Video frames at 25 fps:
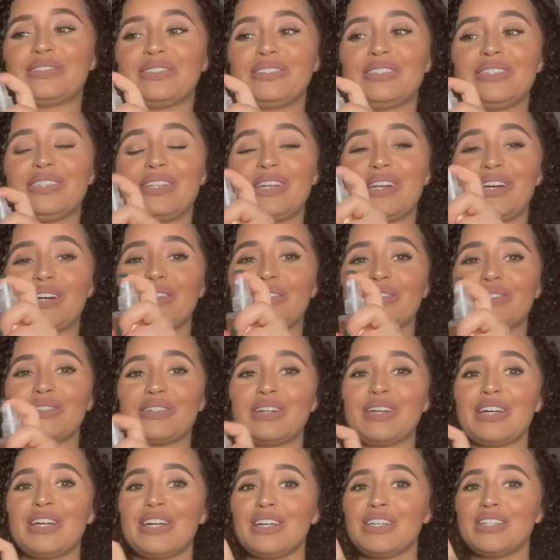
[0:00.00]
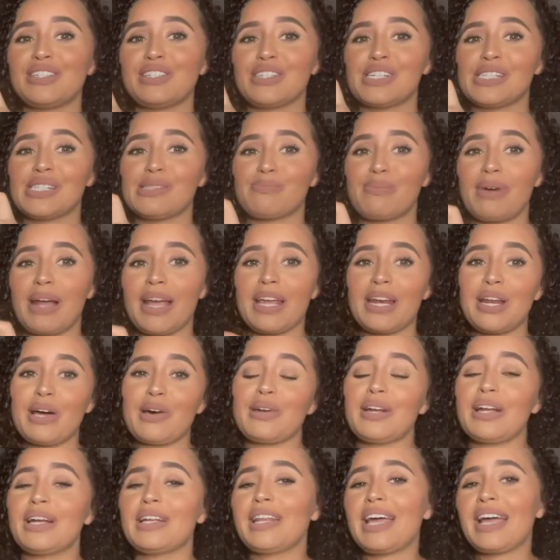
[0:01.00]
you know, just spray it on
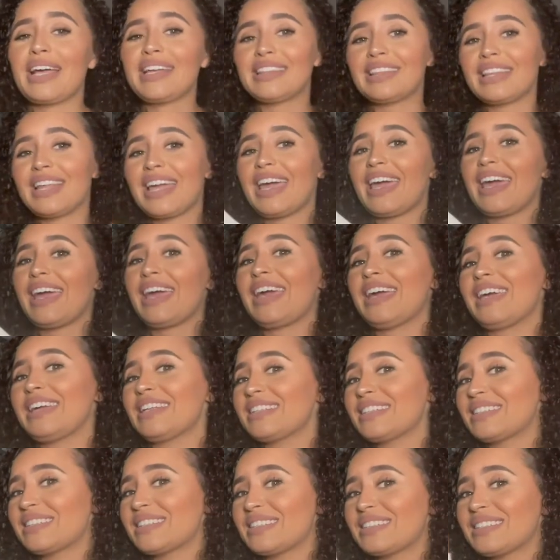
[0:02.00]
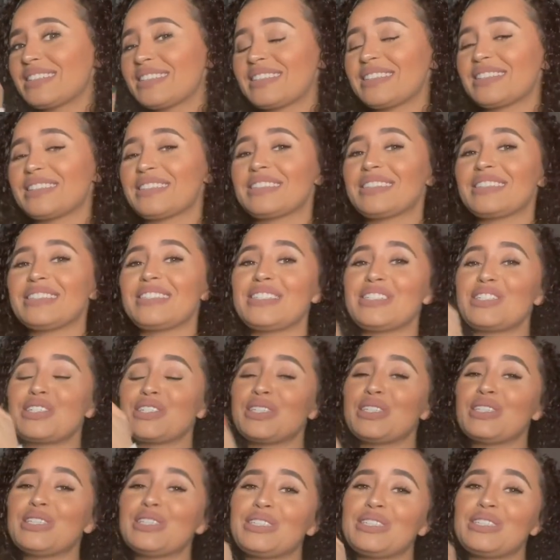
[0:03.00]
there like that. Get your
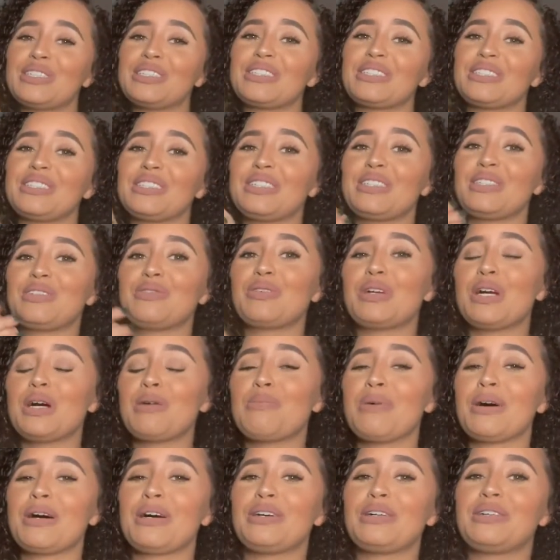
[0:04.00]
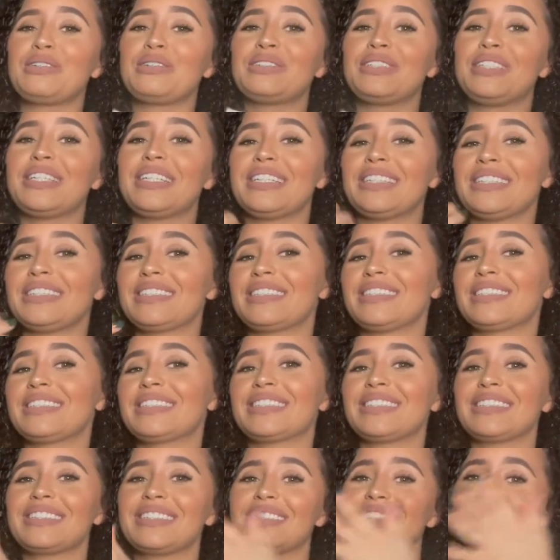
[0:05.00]
little rub on and
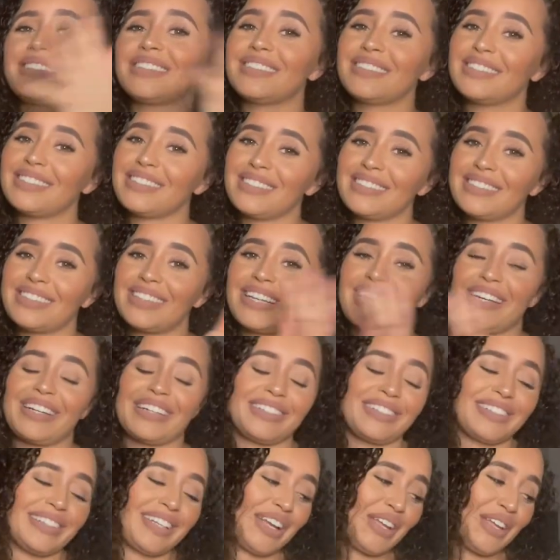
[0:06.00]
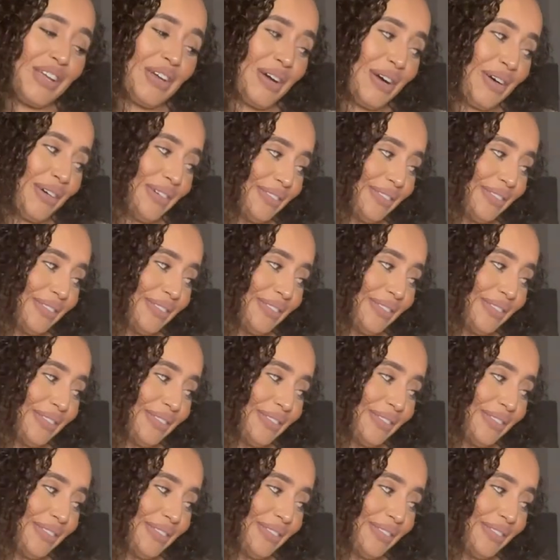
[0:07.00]
there you go.